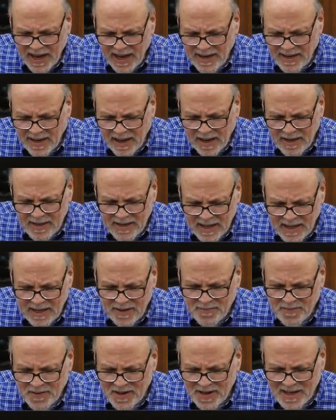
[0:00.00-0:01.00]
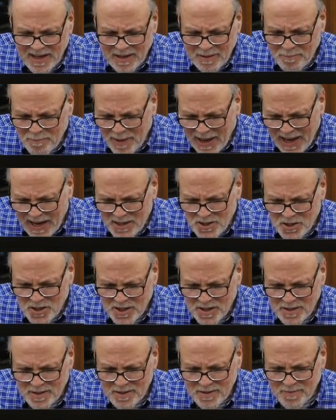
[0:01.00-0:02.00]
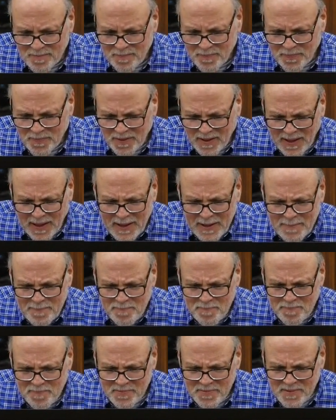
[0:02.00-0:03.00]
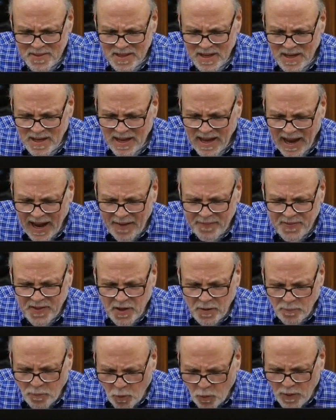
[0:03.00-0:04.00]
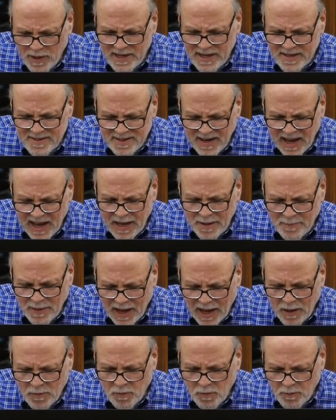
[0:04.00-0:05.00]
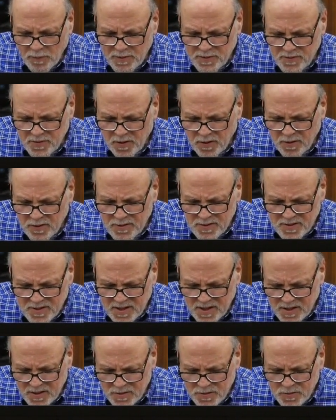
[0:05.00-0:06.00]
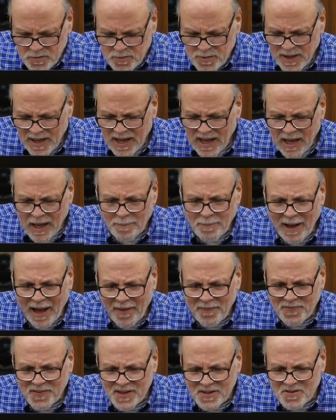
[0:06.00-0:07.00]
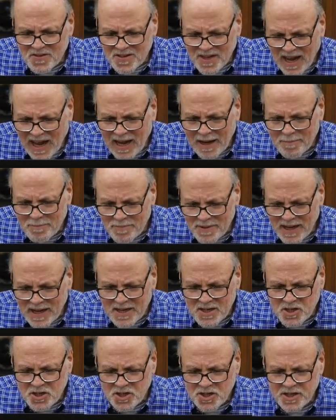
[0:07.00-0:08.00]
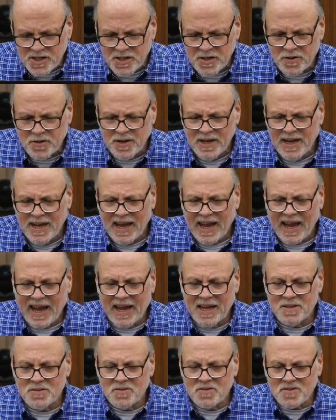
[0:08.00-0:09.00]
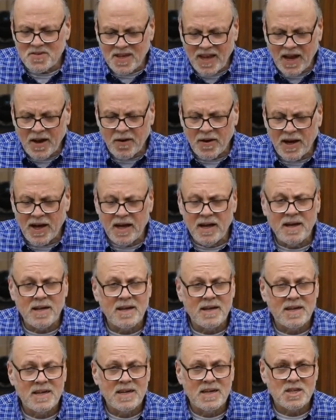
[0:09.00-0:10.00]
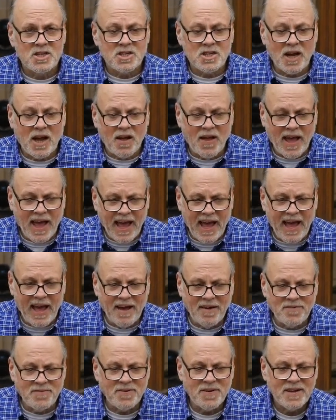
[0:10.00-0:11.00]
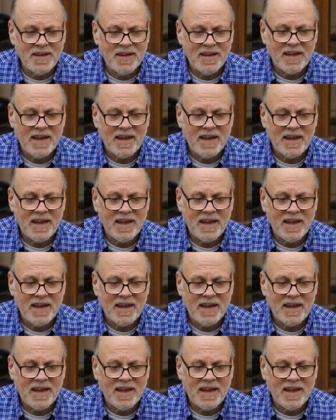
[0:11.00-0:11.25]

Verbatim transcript: cannot even imagine. Okay? At the appointed time, I will return to you about this time next year, and Sarah shall have